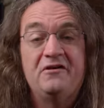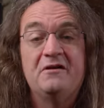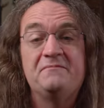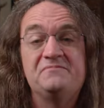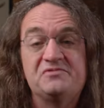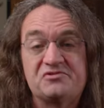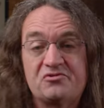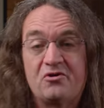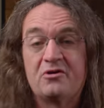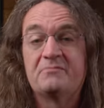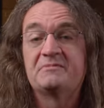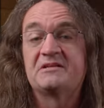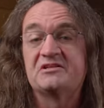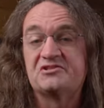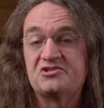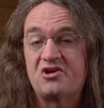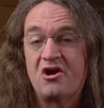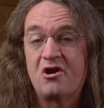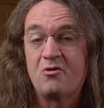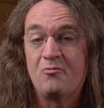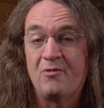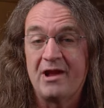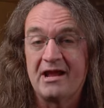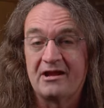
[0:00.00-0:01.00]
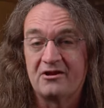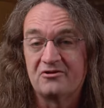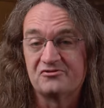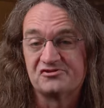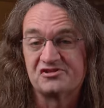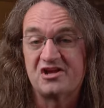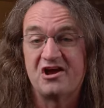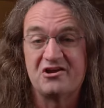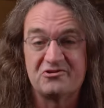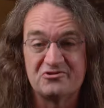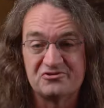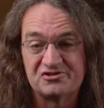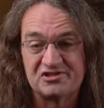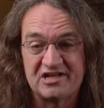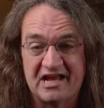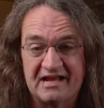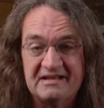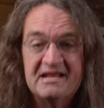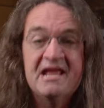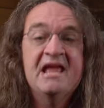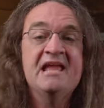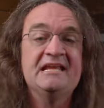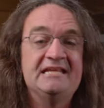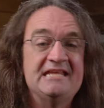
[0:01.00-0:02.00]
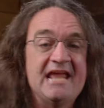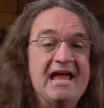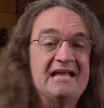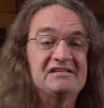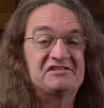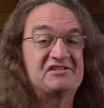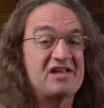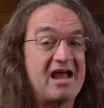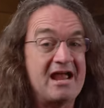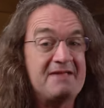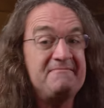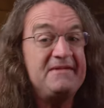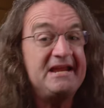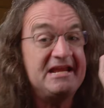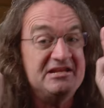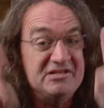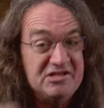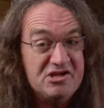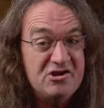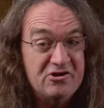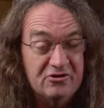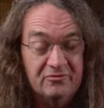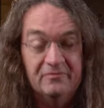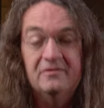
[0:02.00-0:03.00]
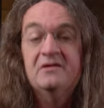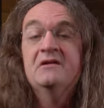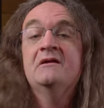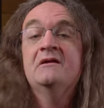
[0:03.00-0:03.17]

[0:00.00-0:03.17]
absorbed guitar wankers understand. Yes, I mean you.